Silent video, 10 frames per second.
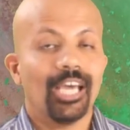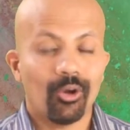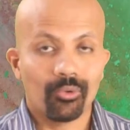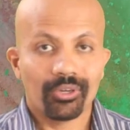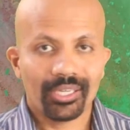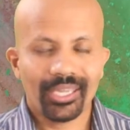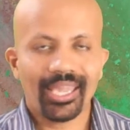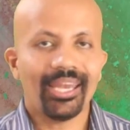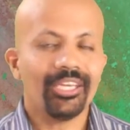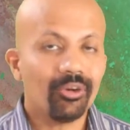Now,
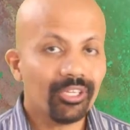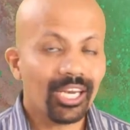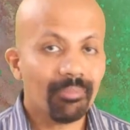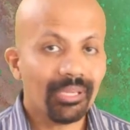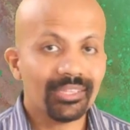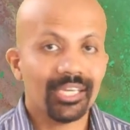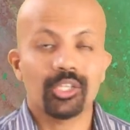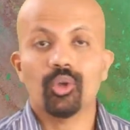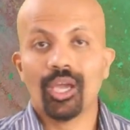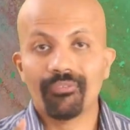can you tell me that
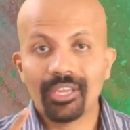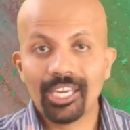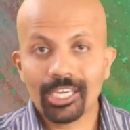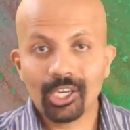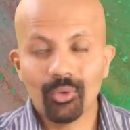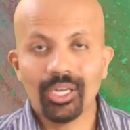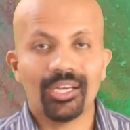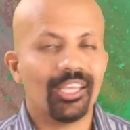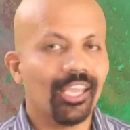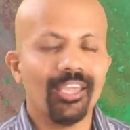you have
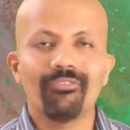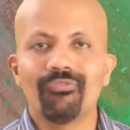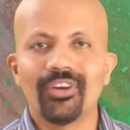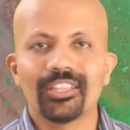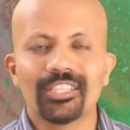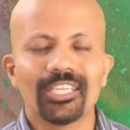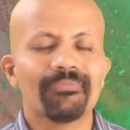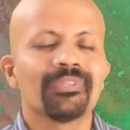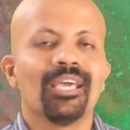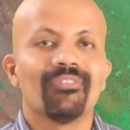included
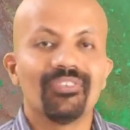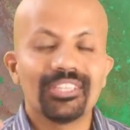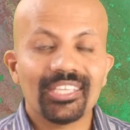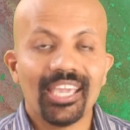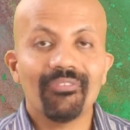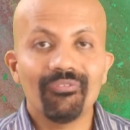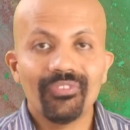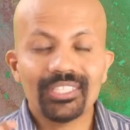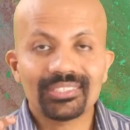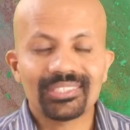everything with
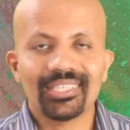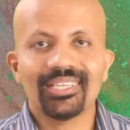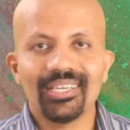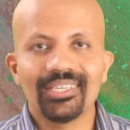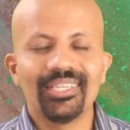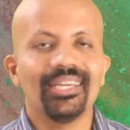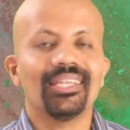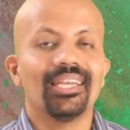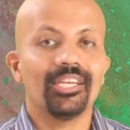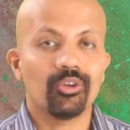every single
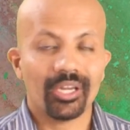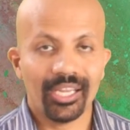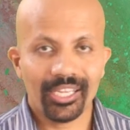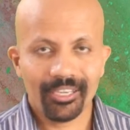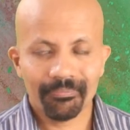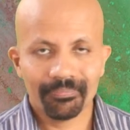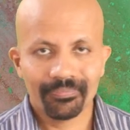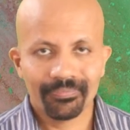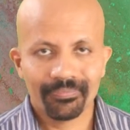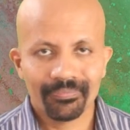detail in your area?
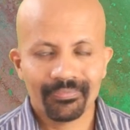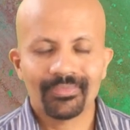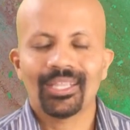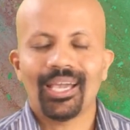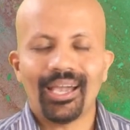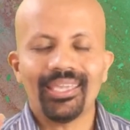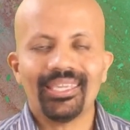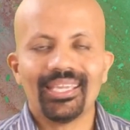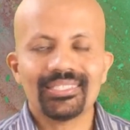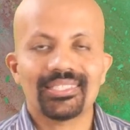I
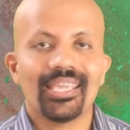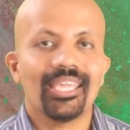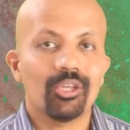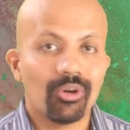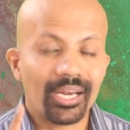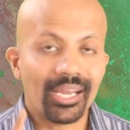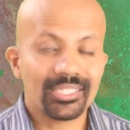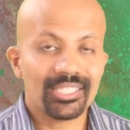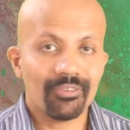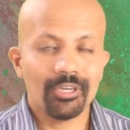can say your
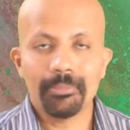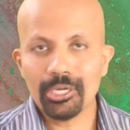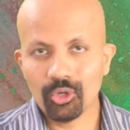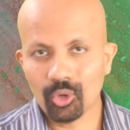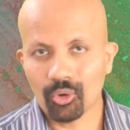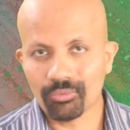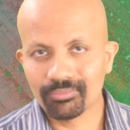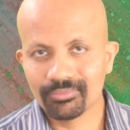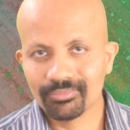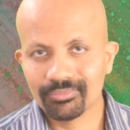answer will be no.